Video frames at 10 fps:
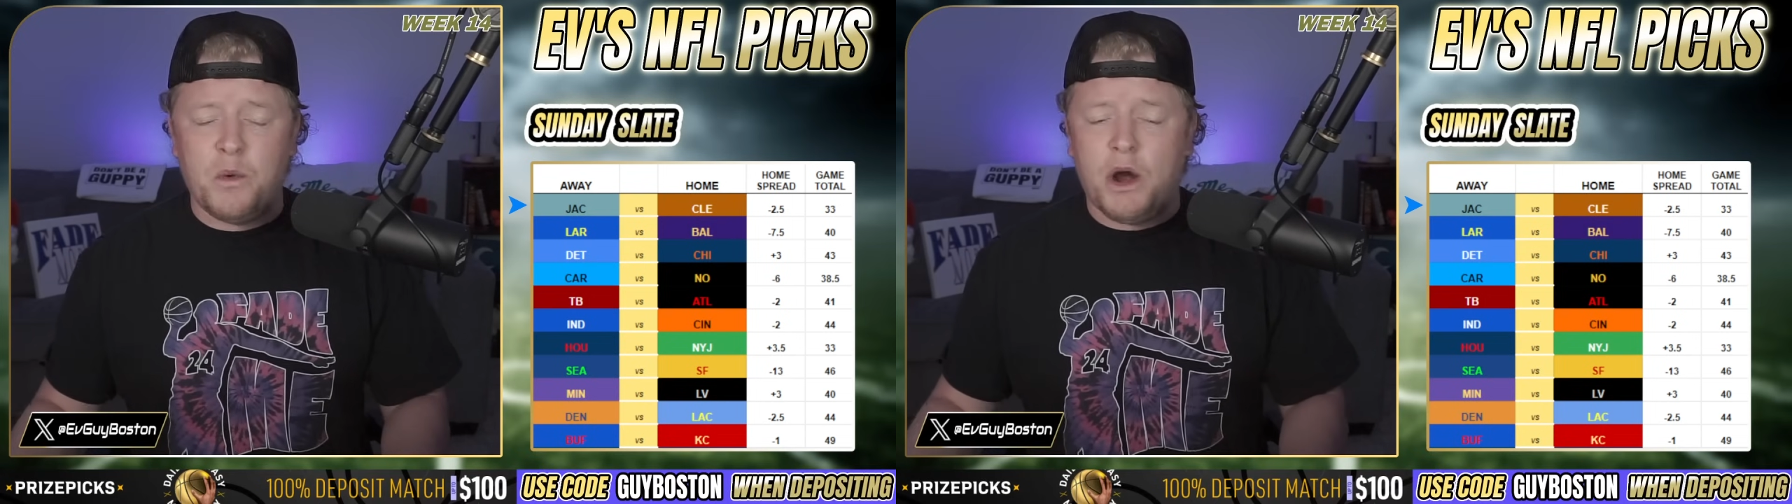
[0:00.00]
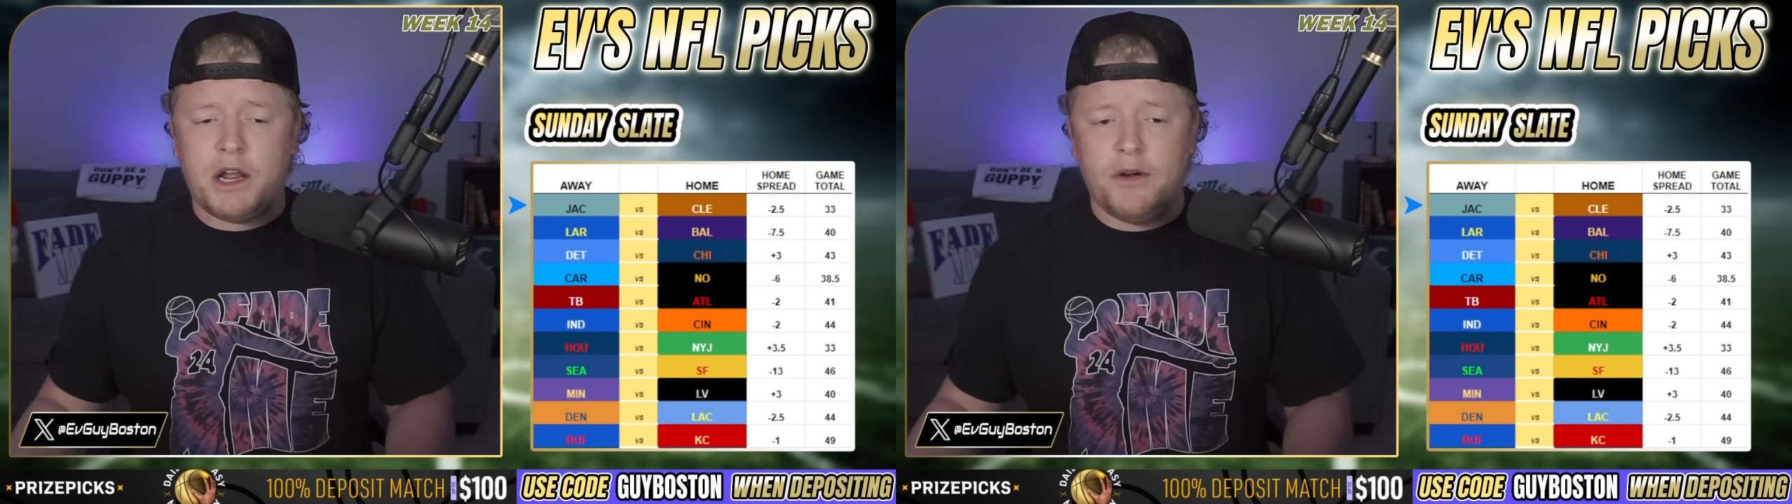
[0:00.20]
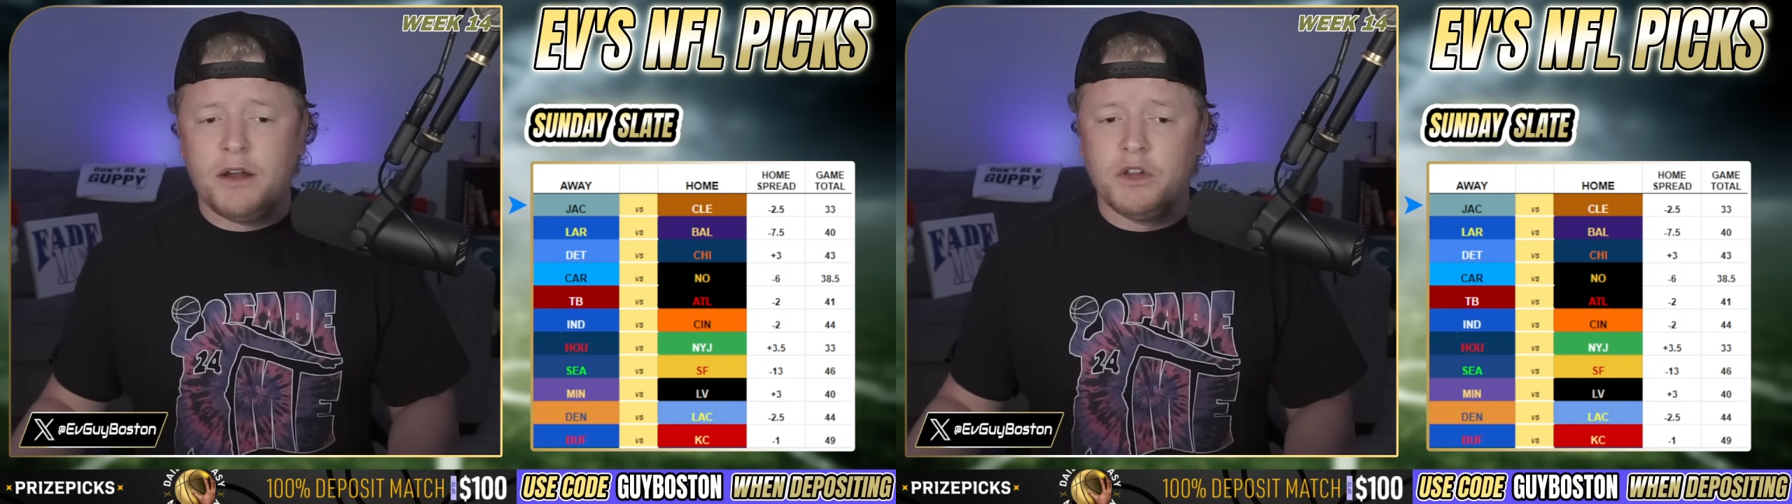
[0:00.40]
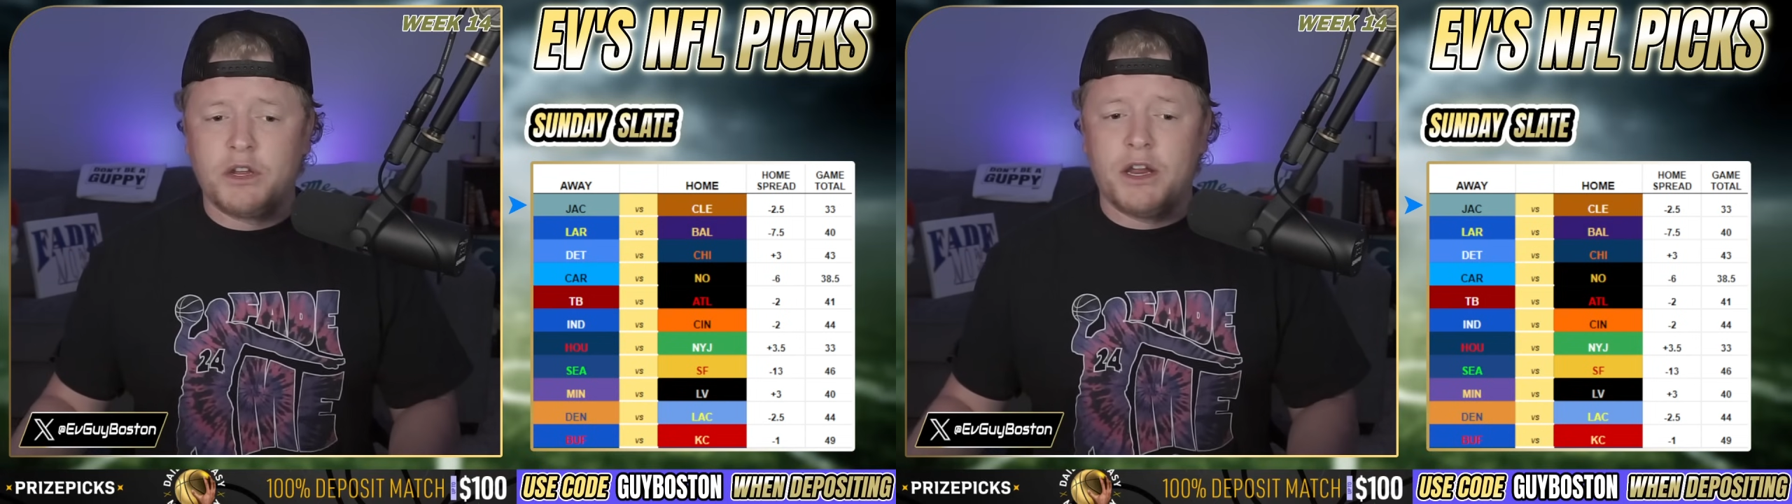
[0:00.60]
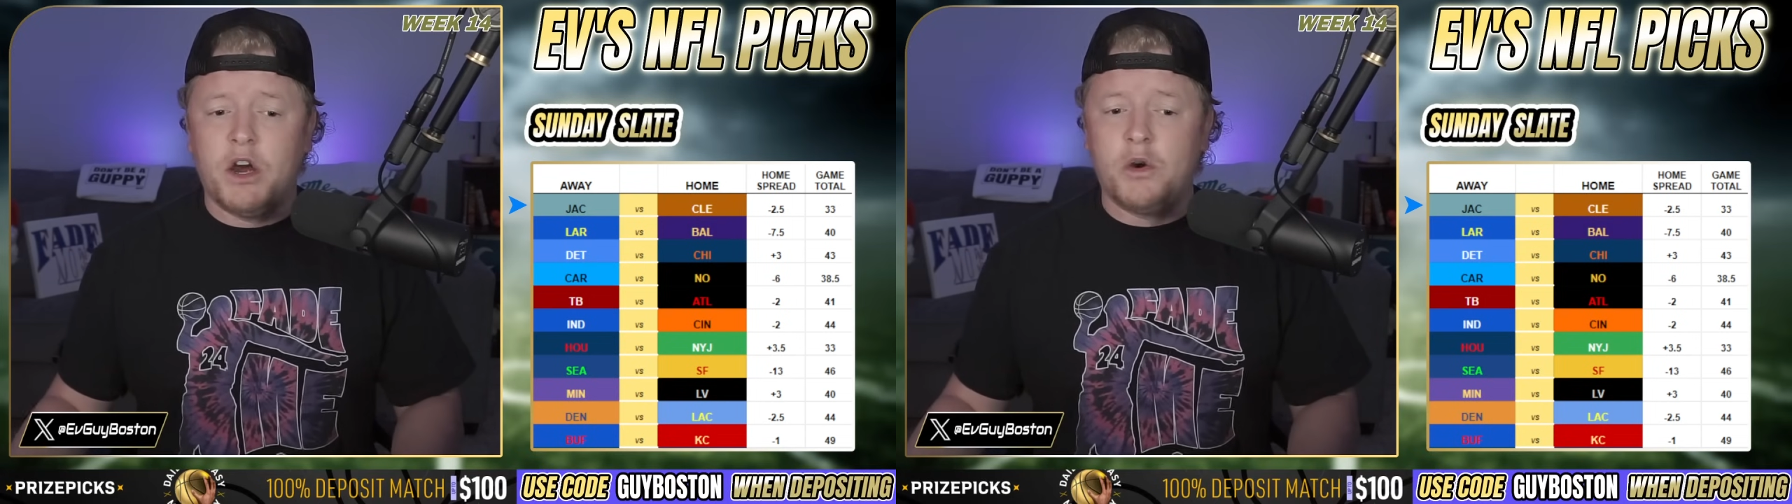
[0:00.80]
walking around
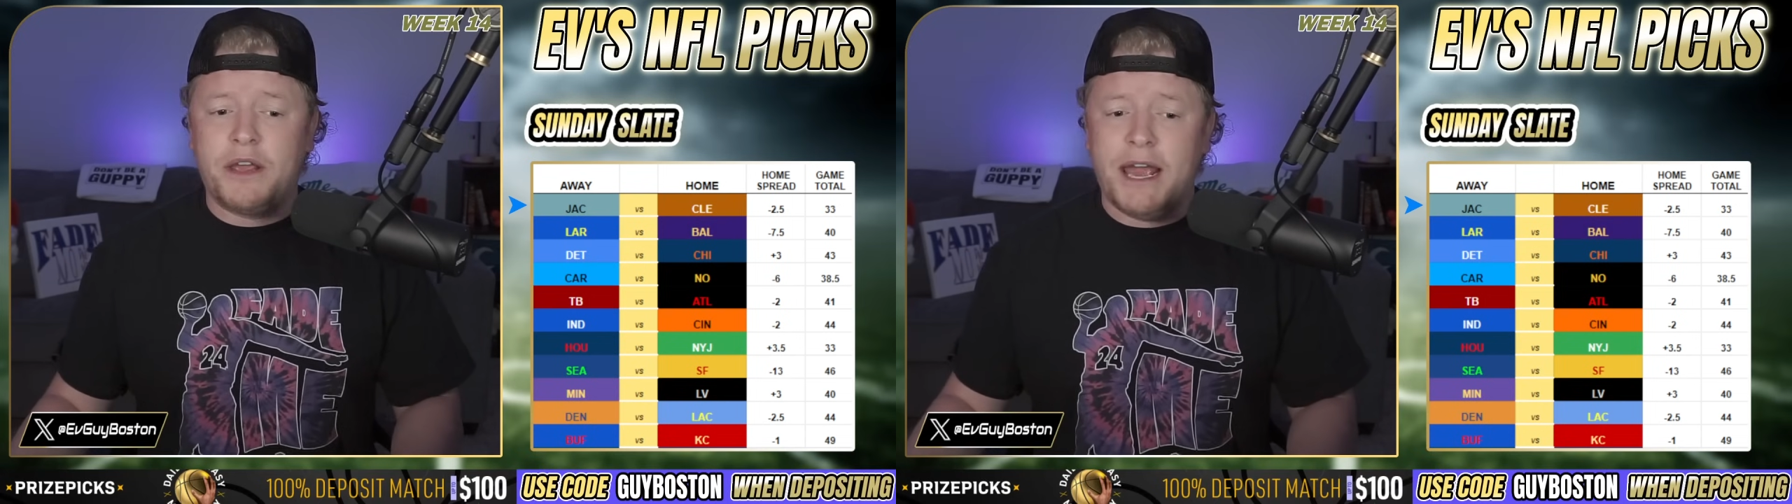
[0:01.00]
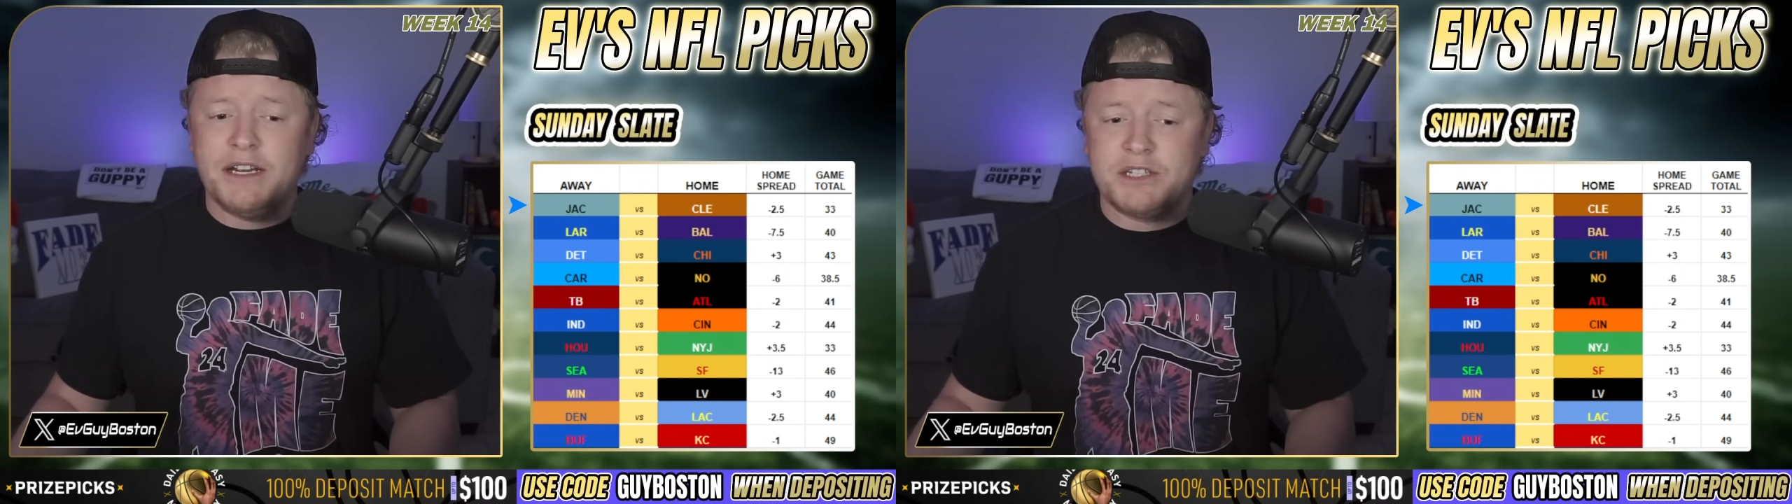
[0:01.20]
looking okay.